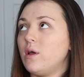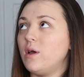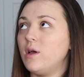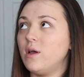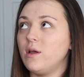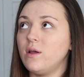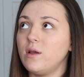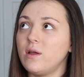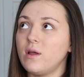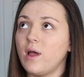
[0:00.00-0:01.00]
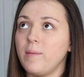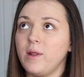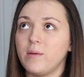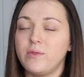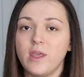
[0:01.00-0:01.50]
I
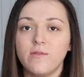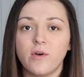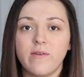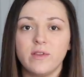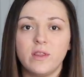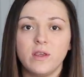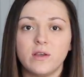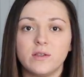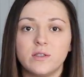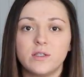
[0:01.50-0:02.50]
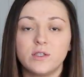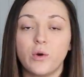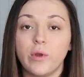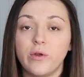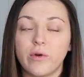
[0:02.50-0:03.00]
mean, I'm thankful everything is
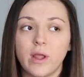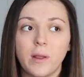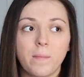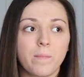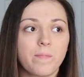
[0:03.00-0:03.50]
going great,